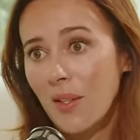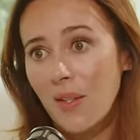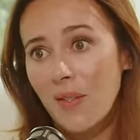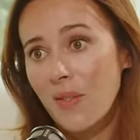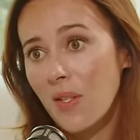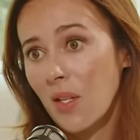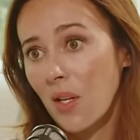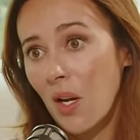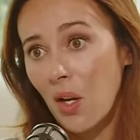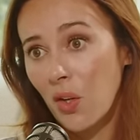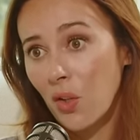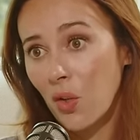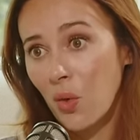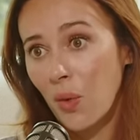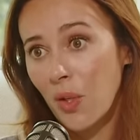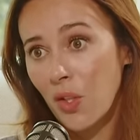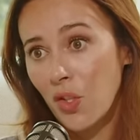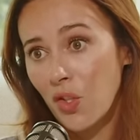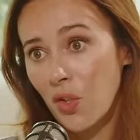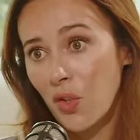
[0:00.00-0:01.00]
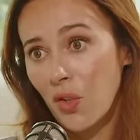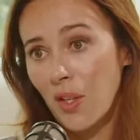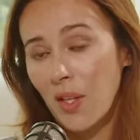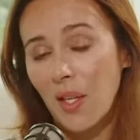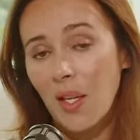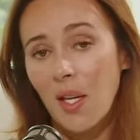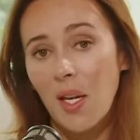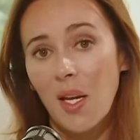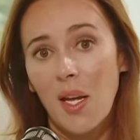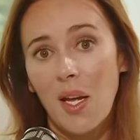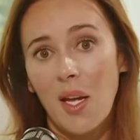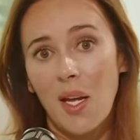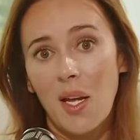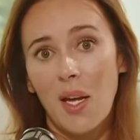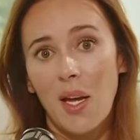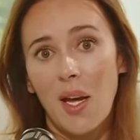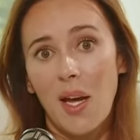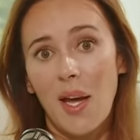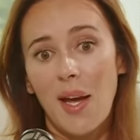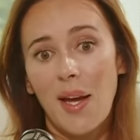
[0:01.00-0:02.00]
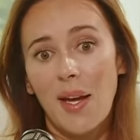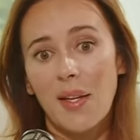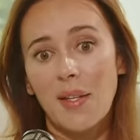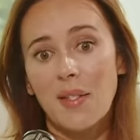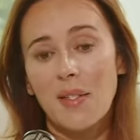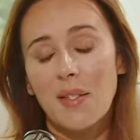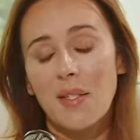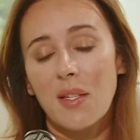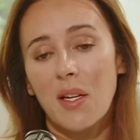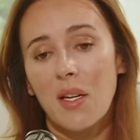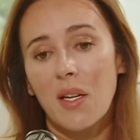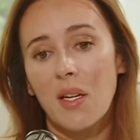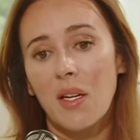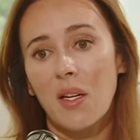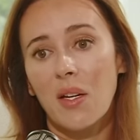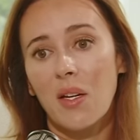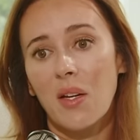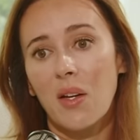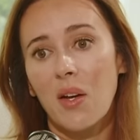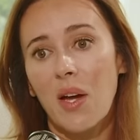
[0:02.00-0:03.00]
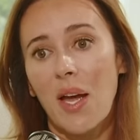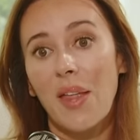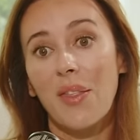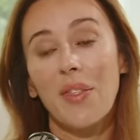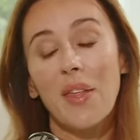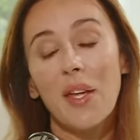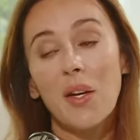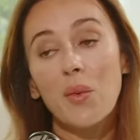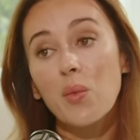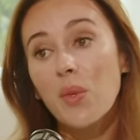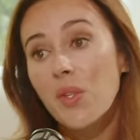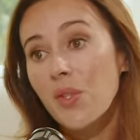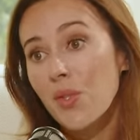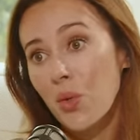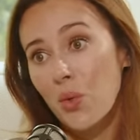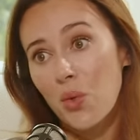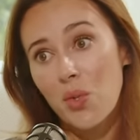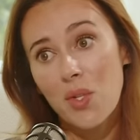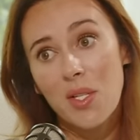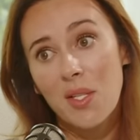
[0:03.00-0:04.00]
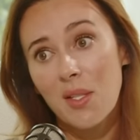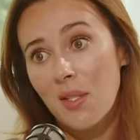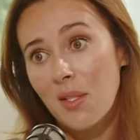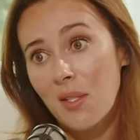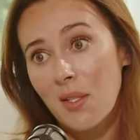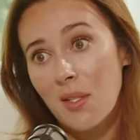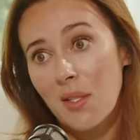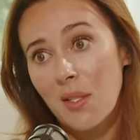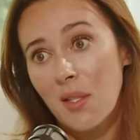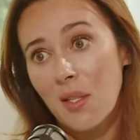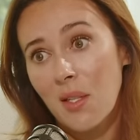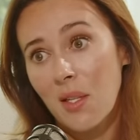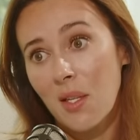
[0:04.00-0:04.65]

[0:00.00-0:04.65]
It's an ongoing journey, and then resources.